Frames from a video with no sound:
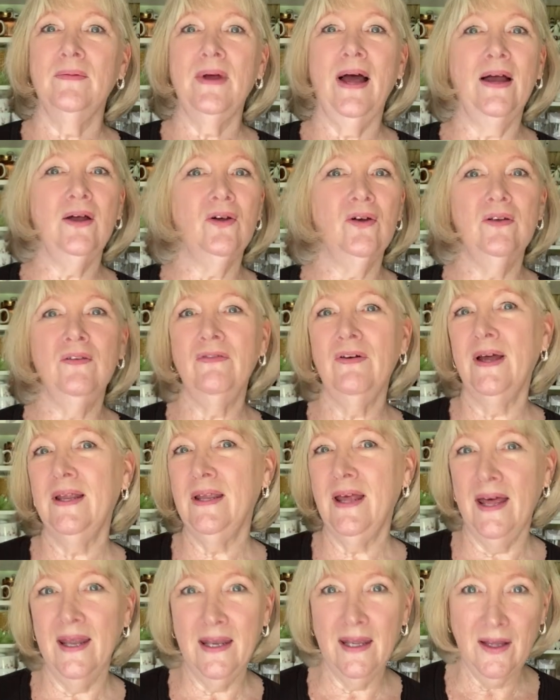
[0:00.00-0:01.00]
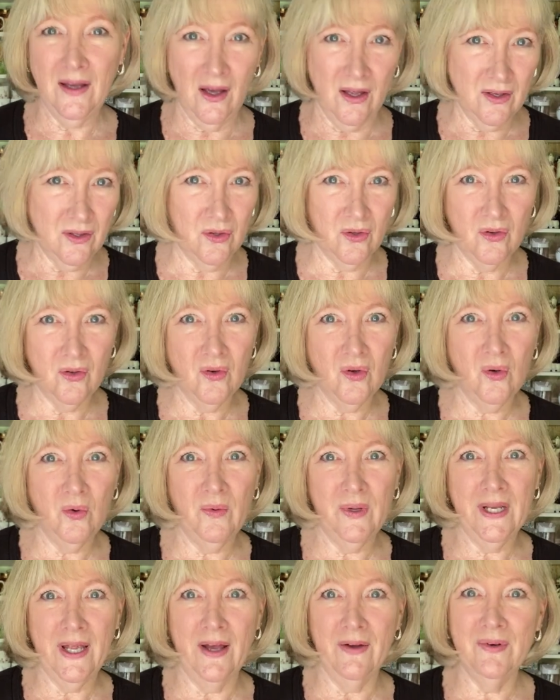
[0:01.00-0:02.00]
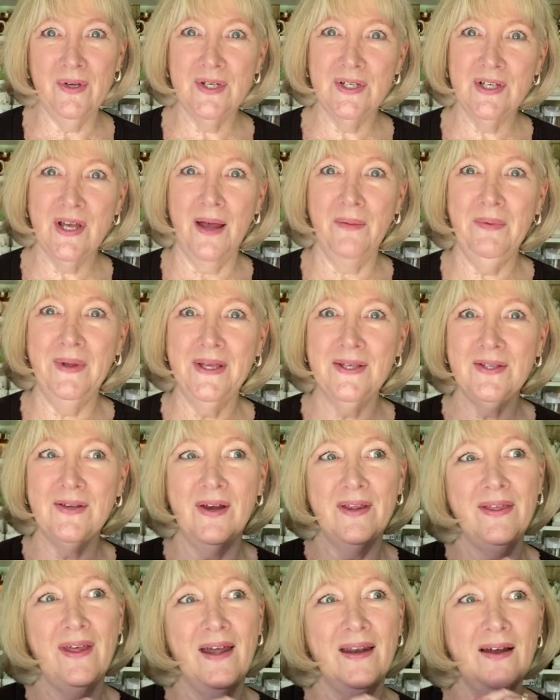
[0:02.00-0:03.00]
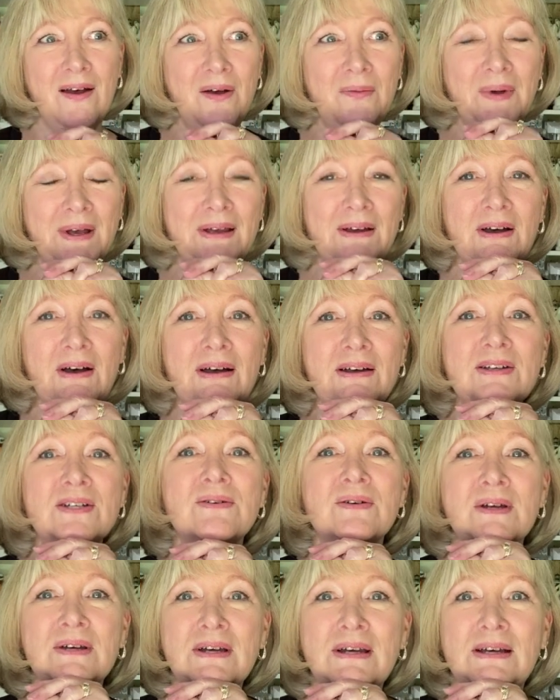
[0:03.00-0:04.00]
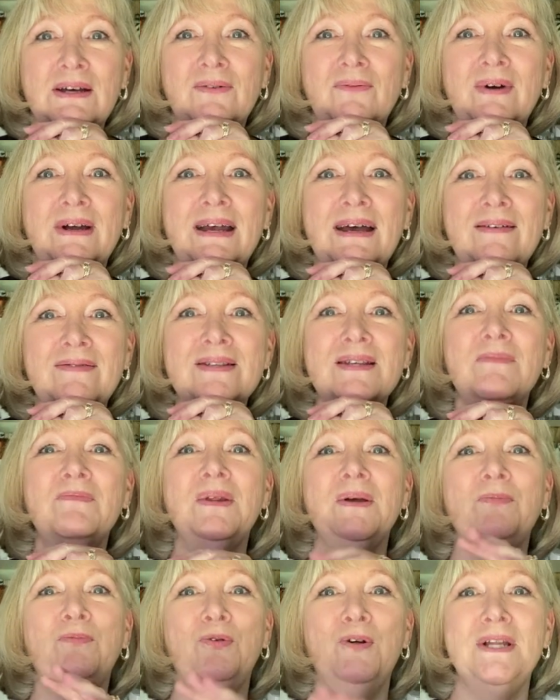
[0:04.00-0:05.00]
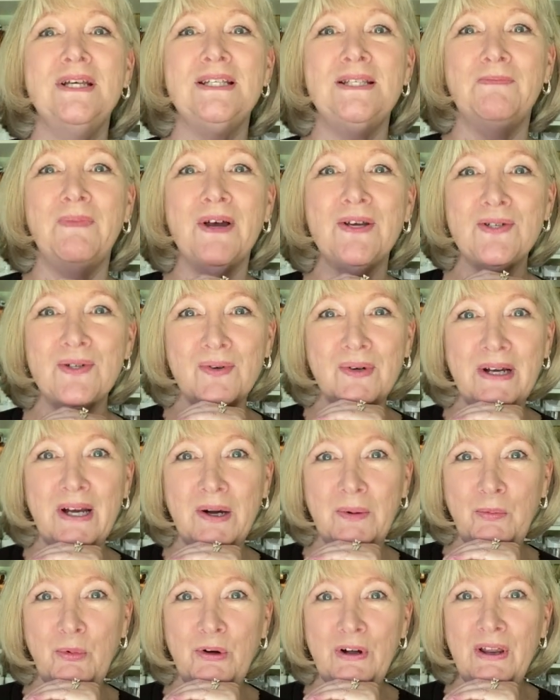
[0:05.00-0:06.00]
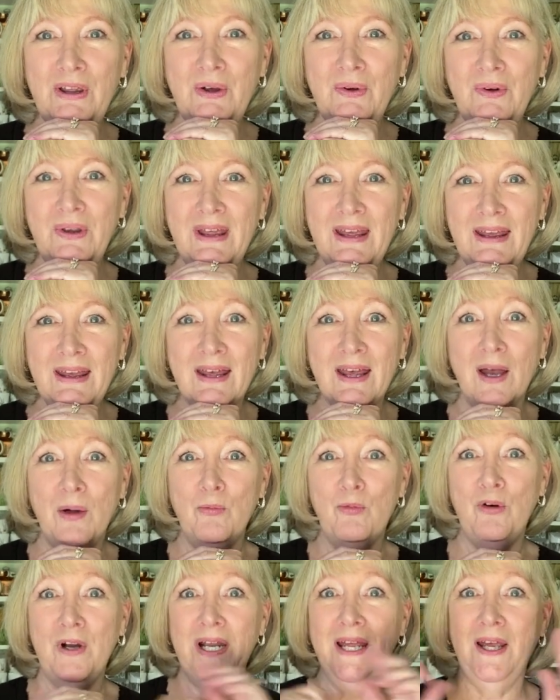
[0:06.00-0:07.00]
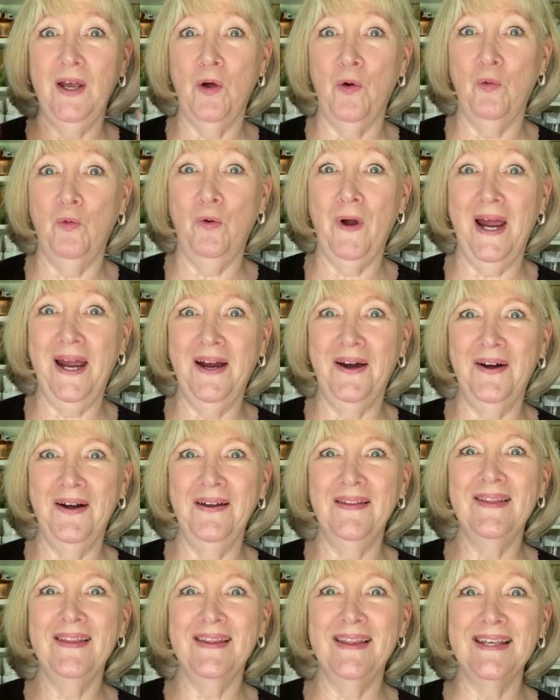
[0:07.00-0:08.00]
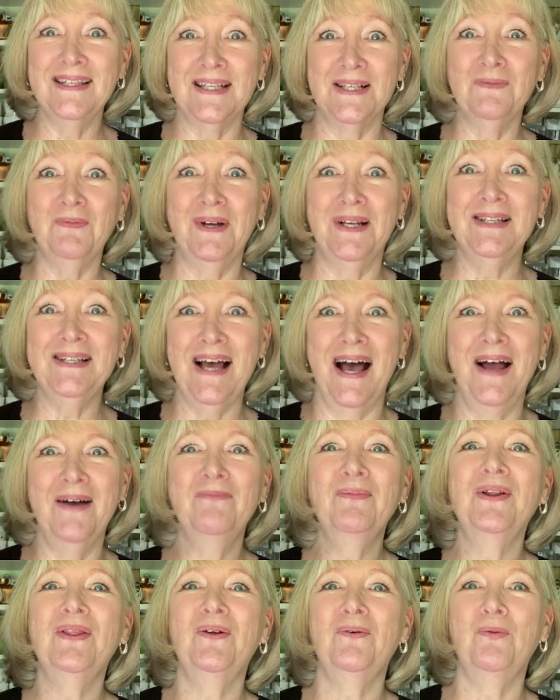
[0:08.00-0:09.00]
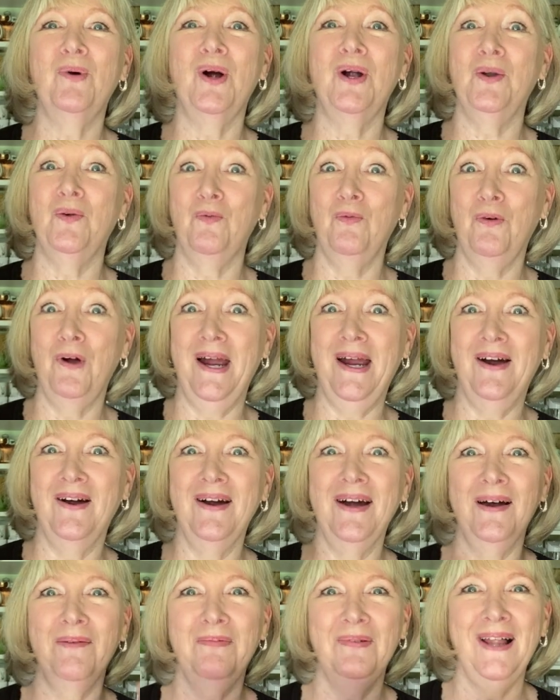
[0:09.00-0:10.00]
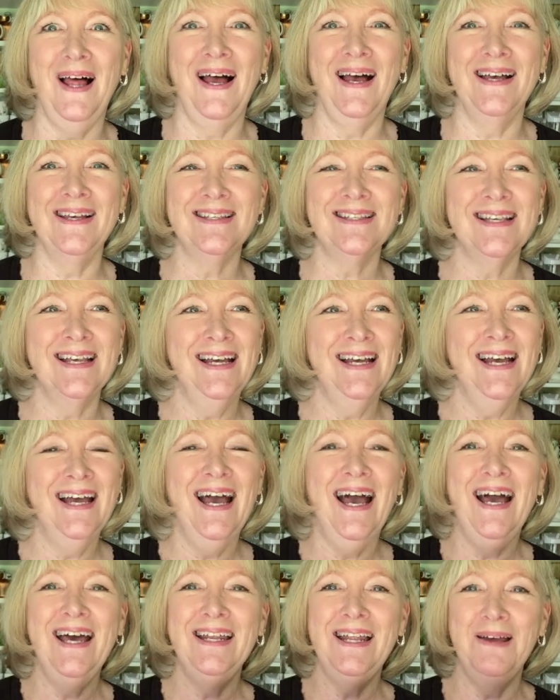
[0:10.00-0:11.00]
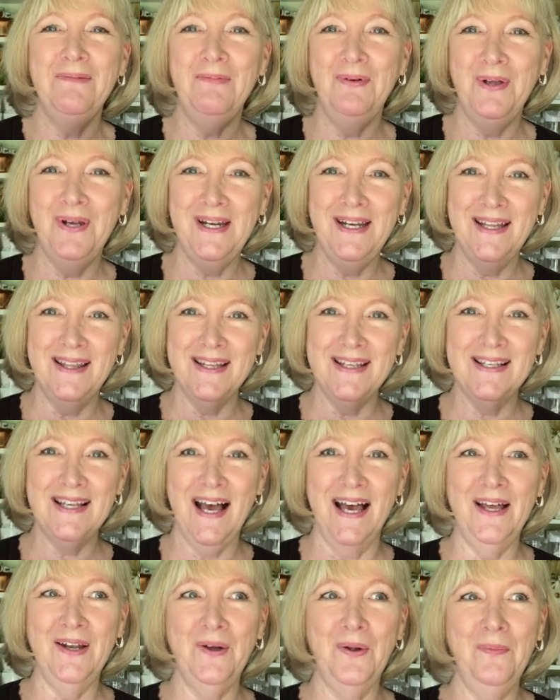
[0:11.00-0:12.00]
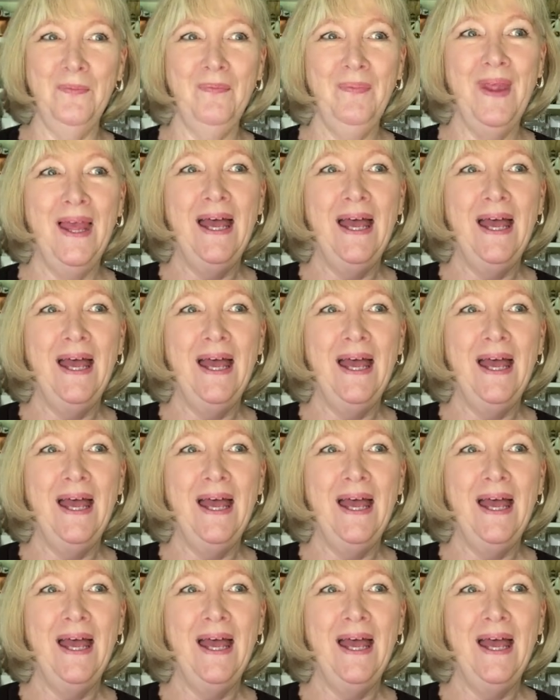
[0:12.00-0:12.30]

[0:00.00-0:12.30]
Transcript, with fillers: I couldn't find any on Google when I was shopping, so I thought, oh my gosh, we have something pretty special here, pretty unique, pretty rare. This is one time when the word rare applies, and I put it in the title.